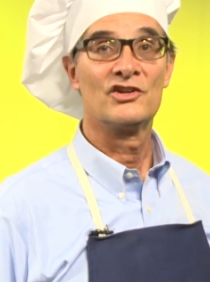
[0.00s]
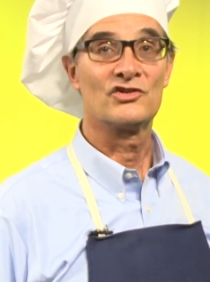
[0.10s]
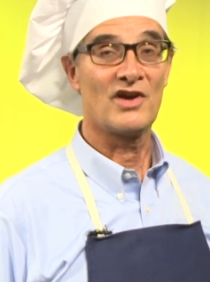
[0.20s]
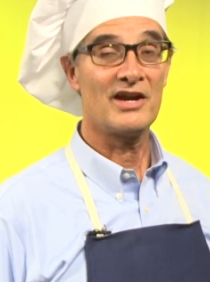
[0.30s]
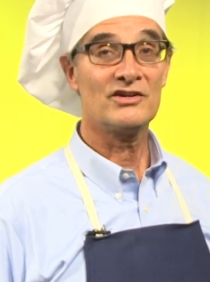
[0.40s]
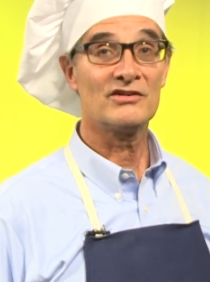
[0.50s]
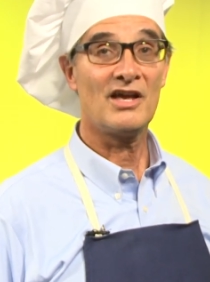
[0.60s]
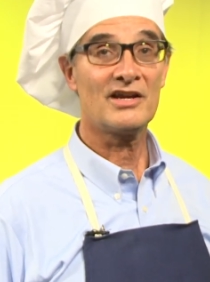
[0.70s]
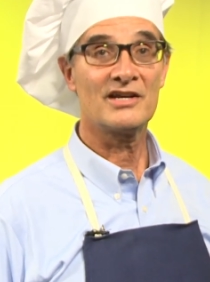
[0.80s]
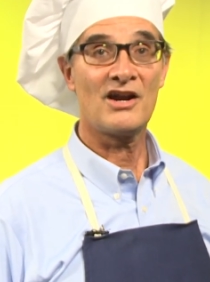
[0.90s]
Try your
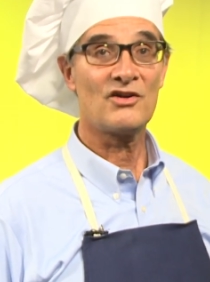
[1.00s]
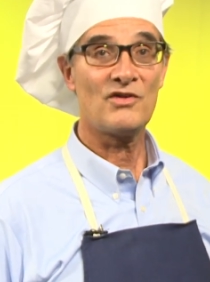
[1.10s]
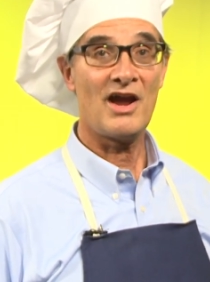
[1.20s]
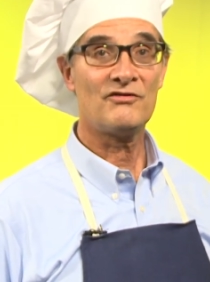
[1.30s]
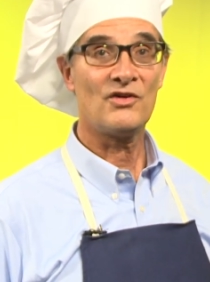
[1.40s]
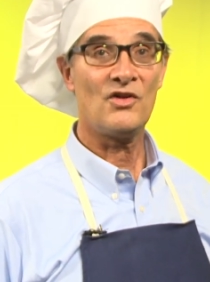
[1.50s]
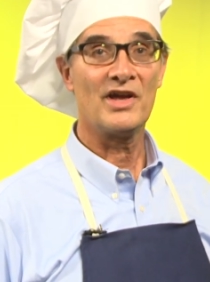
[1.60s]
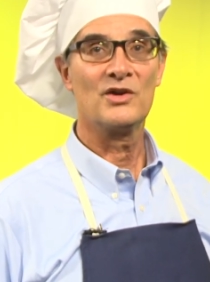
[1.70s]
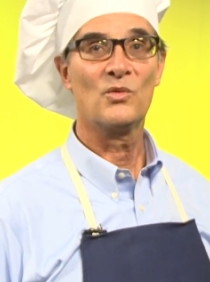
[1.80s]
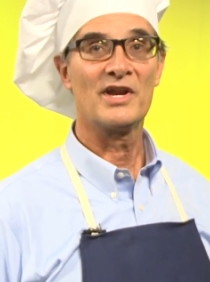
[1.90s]
luck in our raffle
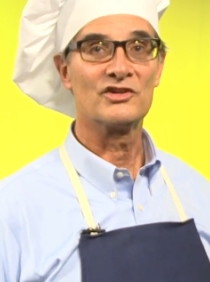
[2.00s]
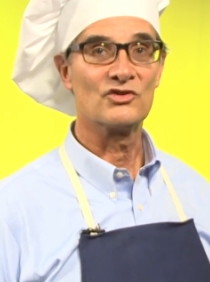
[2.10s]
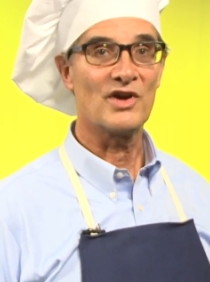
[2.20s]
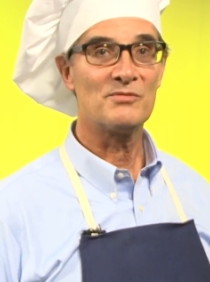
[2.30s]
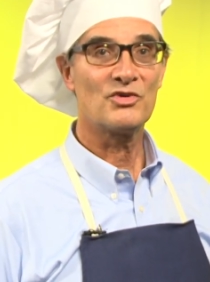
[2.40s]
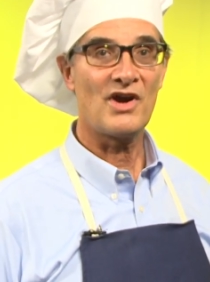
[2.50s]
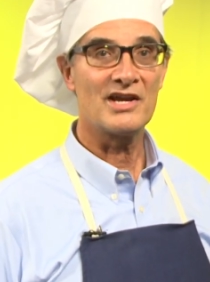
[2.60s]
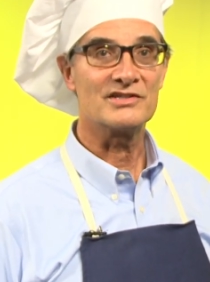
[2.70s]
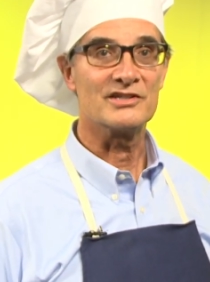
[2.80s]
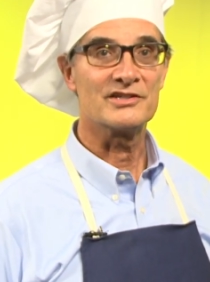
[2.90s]
and win great
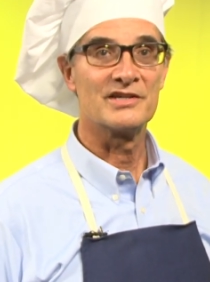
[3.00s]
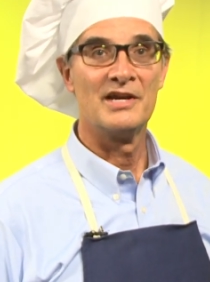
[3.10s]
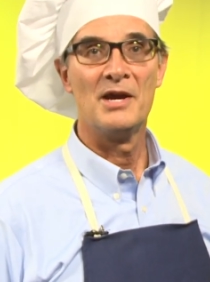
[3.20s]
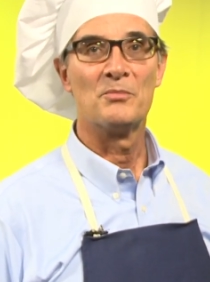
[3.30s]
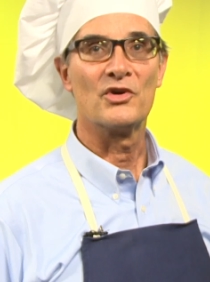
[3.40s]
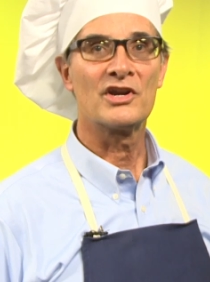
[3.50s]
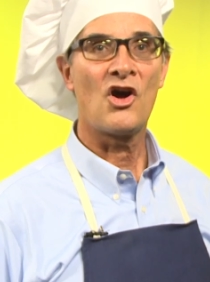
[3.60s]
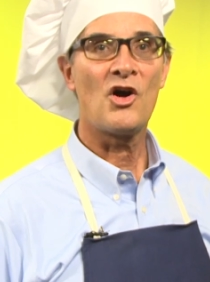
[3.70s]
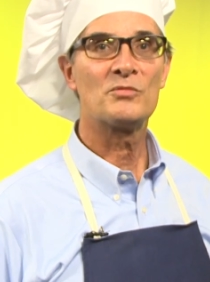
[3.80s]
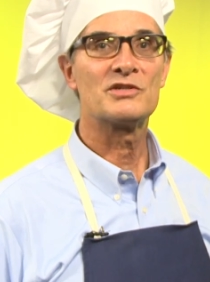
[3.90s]
prizes. Bring
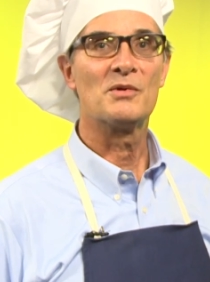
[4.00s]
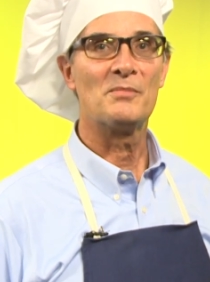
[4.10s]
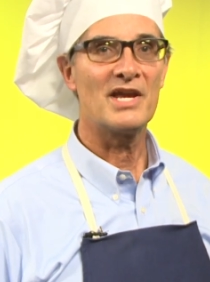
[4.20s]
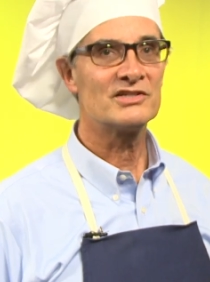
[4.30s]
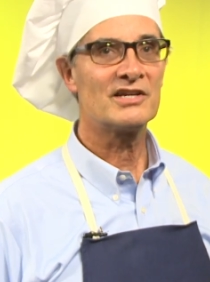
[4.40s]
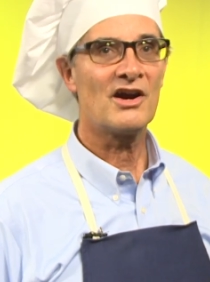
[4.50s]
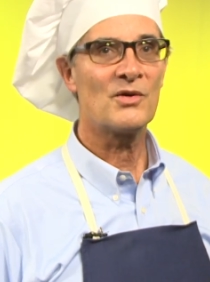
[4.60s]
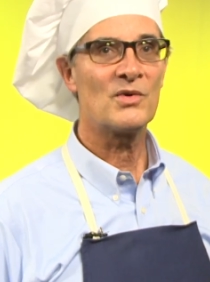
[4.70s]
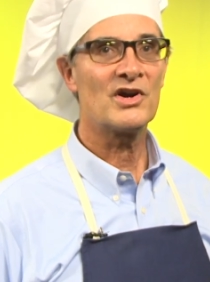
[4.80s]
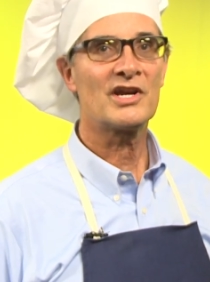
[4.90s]
home some amazing
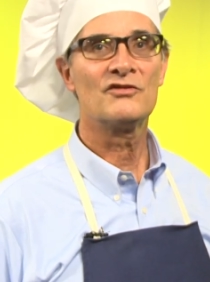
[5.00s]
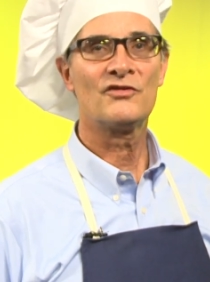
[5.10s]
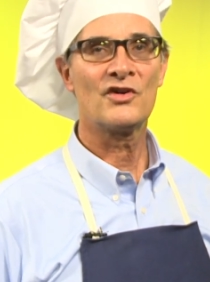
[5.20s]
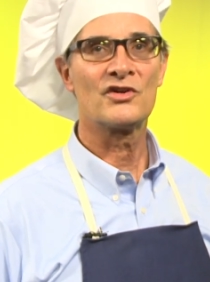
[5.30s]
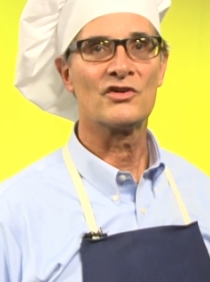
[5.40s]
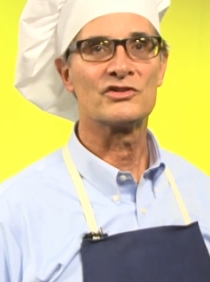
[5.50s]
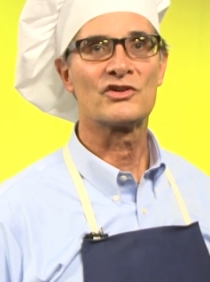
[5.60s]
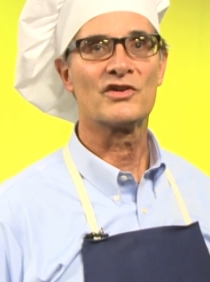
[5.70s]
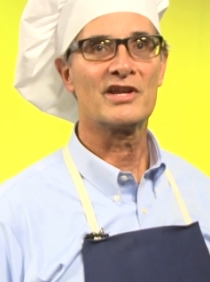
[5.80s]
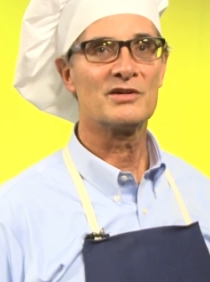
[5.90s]
artwork and photos
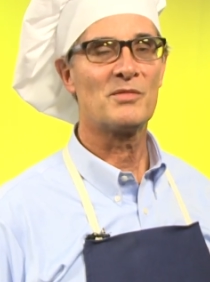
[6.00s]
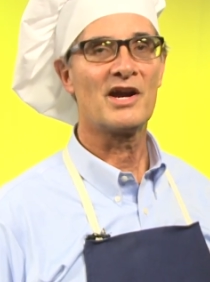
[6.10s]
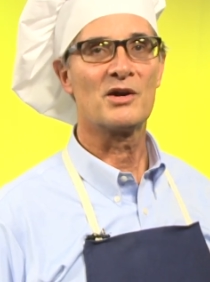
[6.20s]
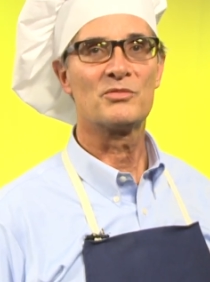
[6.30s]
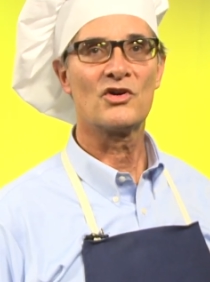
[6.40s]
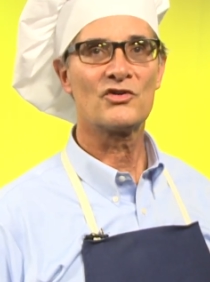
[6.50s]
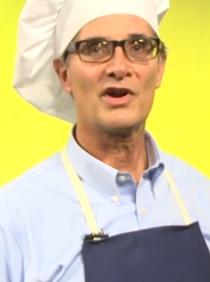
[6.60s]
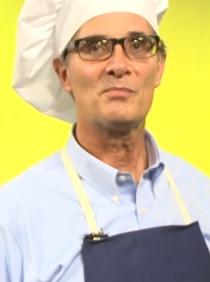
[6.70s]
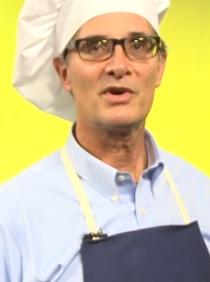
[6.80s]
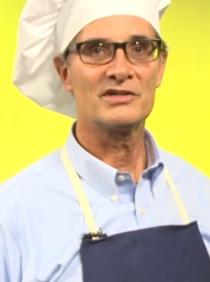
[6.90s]
created by our
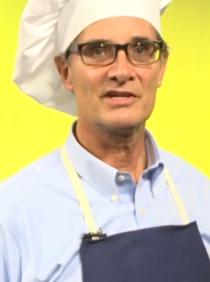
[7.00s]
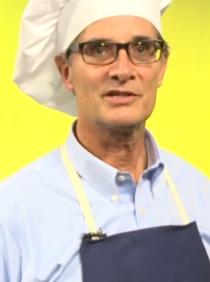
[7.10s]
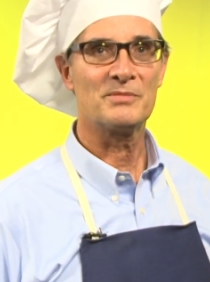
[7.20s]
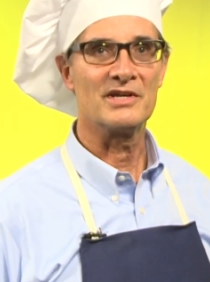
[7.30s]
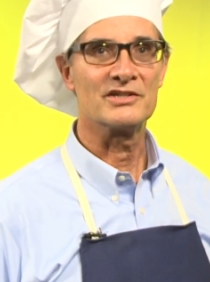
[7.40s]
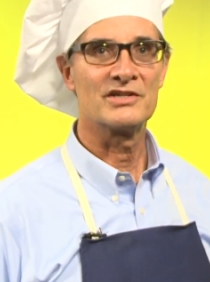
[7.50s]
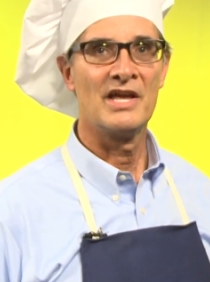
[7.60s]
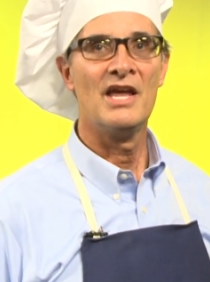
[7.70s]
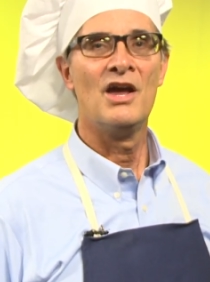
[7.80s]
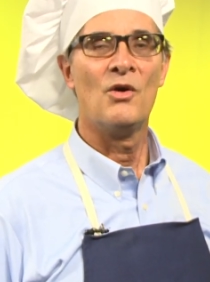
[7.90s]
program participants.
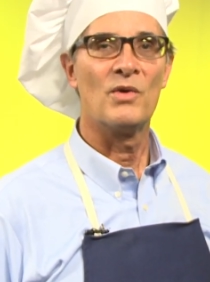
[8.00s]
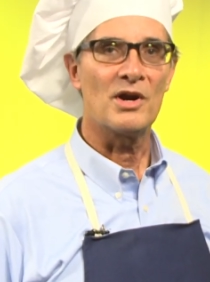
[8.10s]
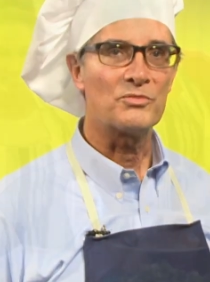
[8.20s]
We are